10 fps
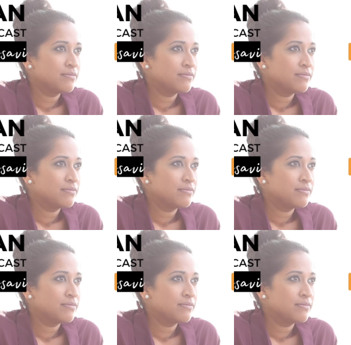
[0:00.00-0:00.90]

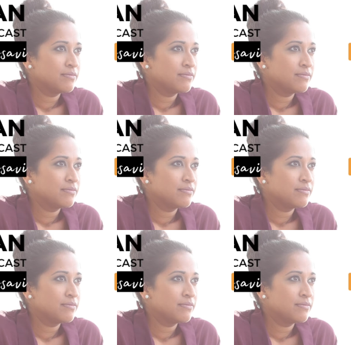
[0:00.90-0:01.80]

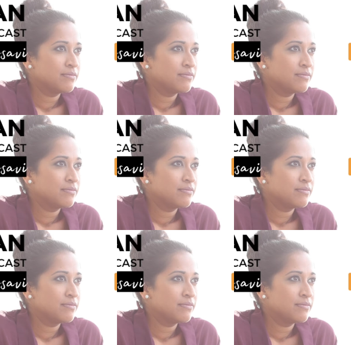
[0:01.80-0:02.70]

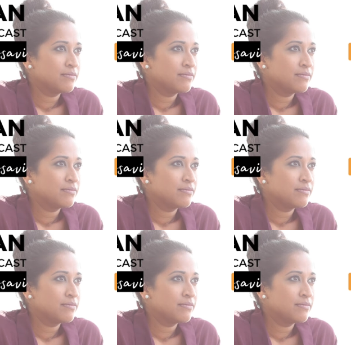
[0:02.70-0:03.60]

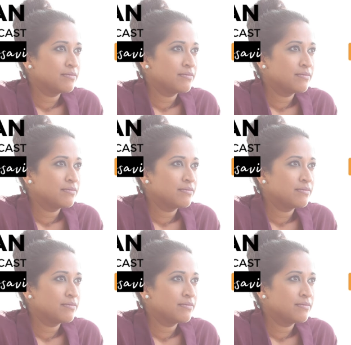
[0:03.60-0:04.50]

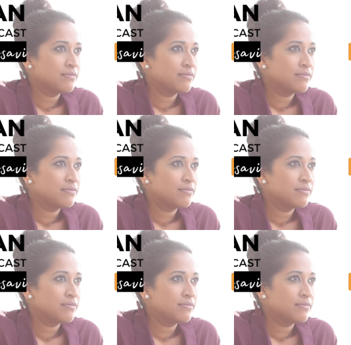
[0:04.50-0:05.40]

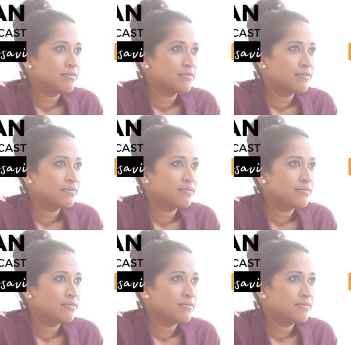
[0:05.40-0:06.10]
(no lip movement)